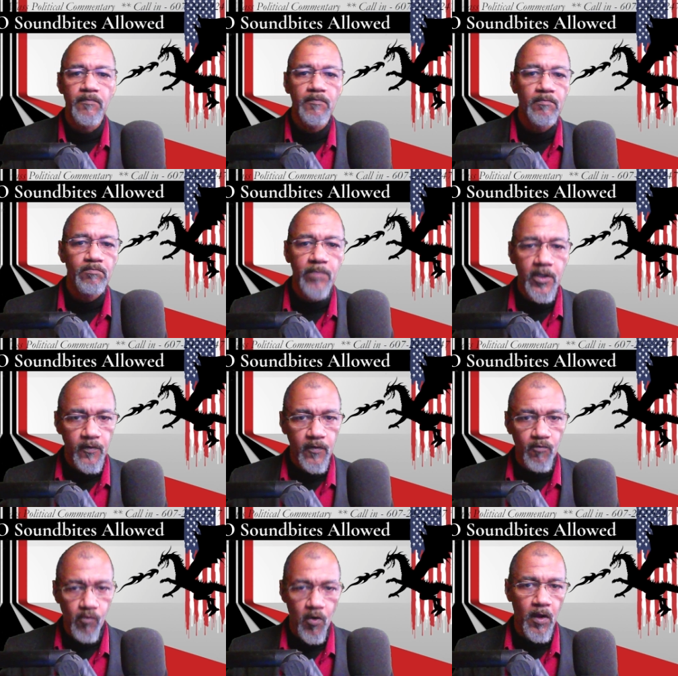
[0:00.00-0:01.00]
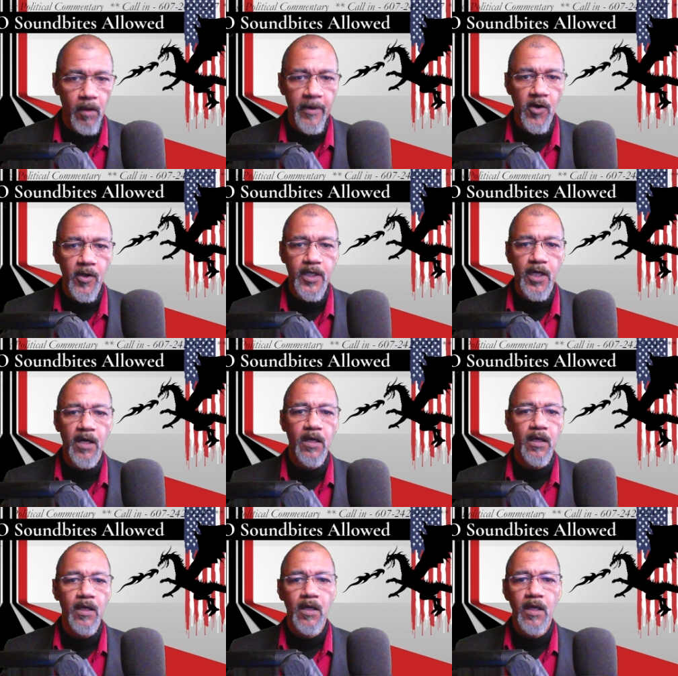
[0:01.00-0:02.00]
Because in rural America,
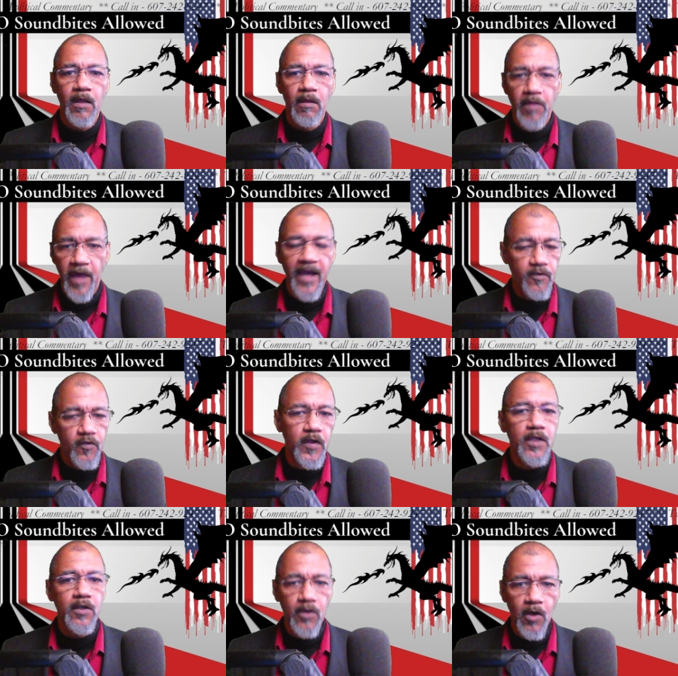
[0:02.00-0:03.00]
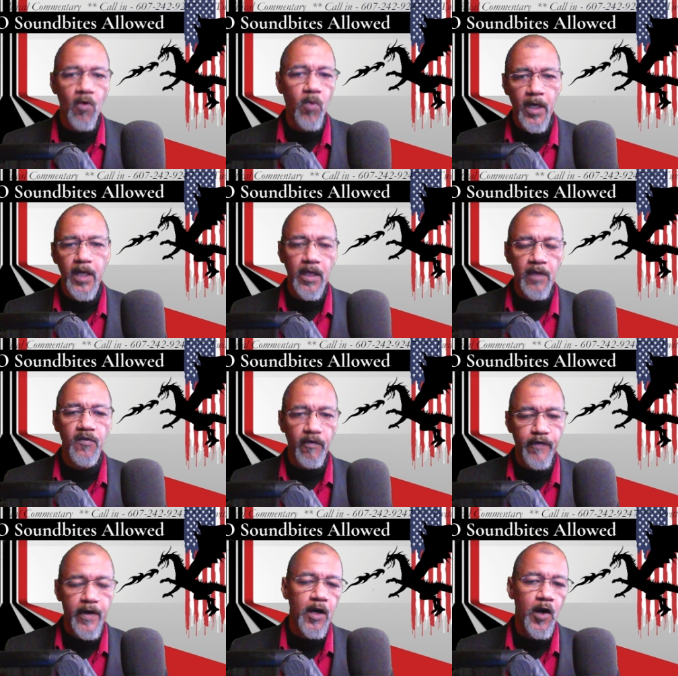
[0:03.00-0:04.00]
they actually know what it is to
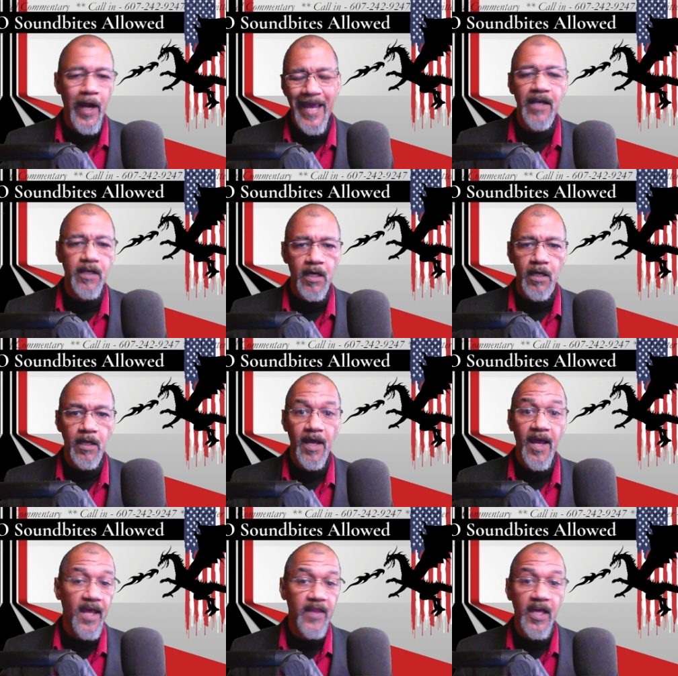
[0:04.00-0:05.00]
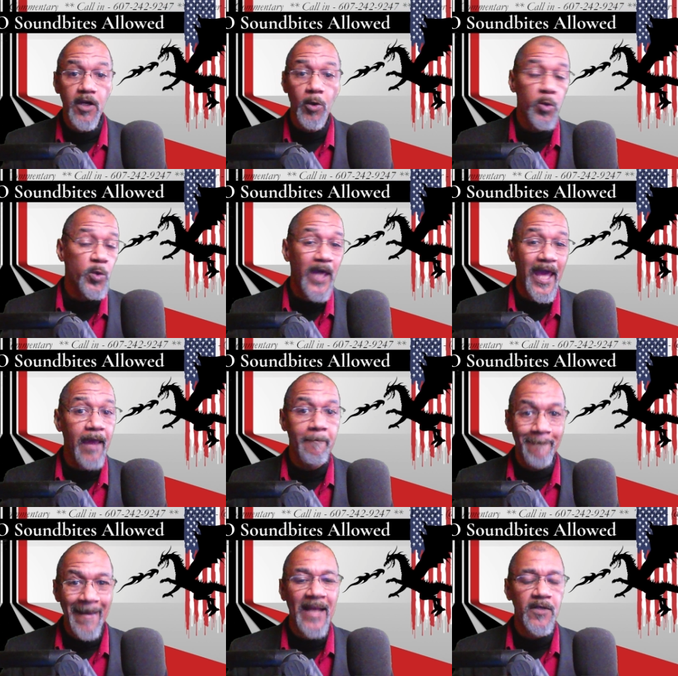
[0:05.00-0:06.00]
fire a handgun, and they know you can't
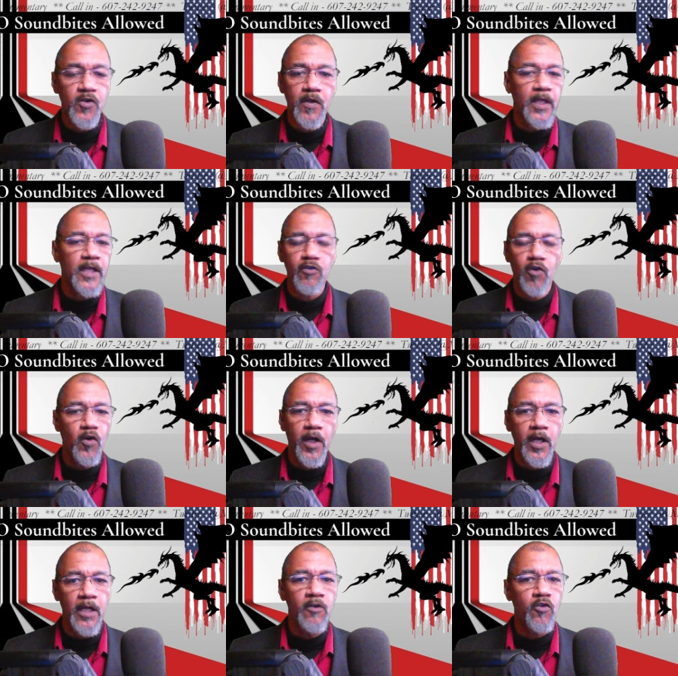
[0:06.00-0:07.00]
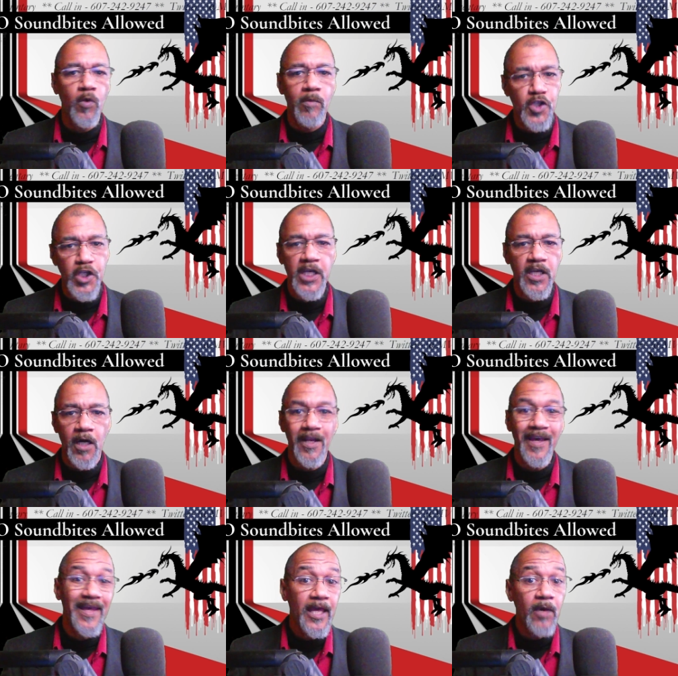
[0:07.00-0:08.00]
magically turn it into a machine gun.
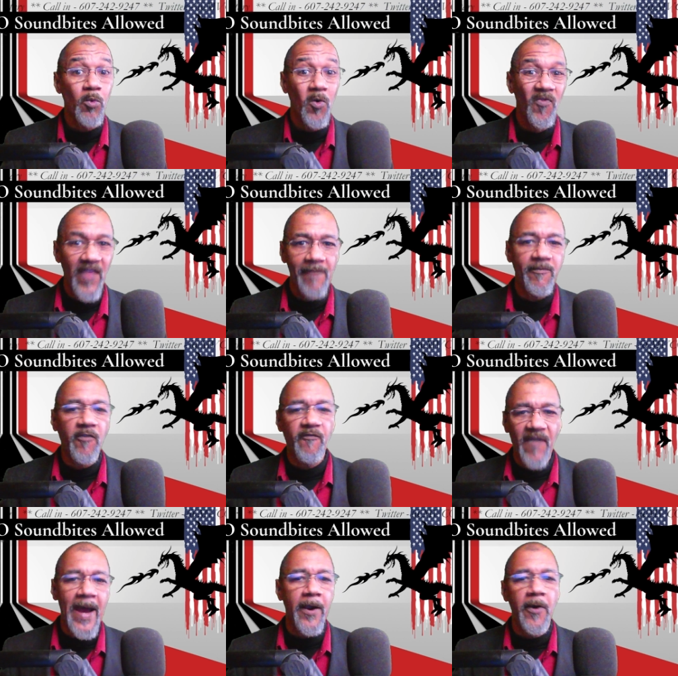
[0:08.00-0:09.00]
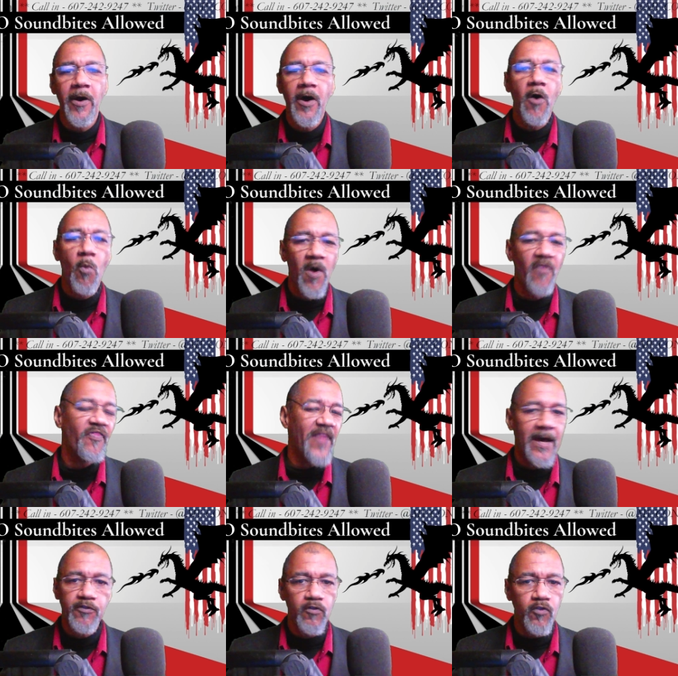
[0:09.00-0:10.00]
It will never fire
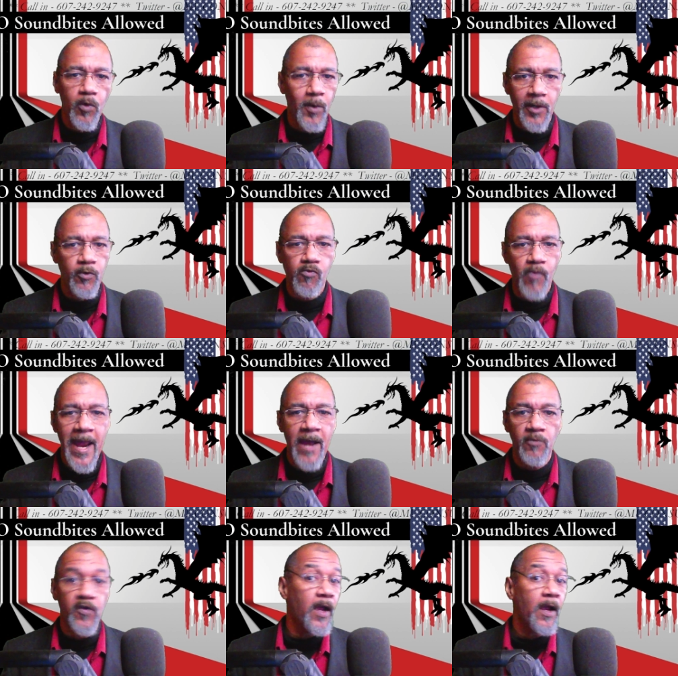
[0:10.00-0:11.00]
1,200 rounds.